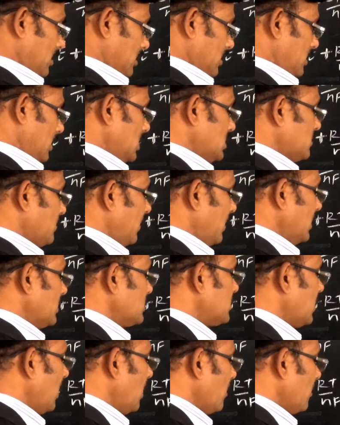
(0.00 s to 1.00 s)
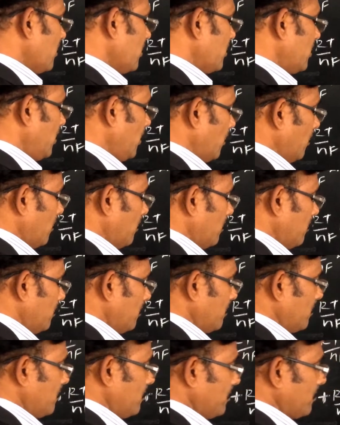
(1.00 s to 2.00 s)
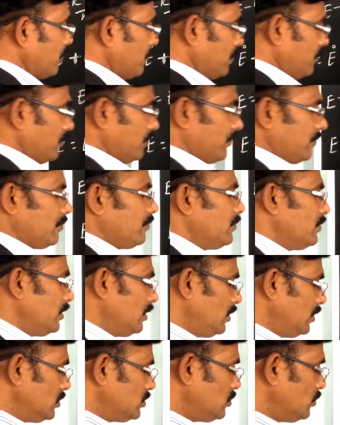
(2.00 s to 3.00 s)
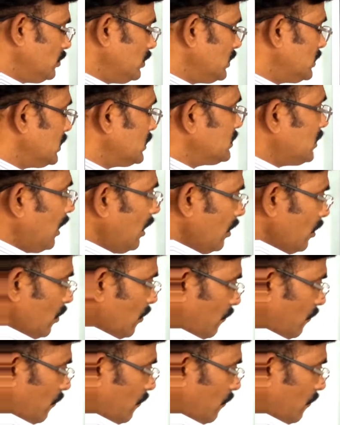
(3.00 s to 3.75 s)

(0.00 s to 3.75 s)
this one is the Q. So this is the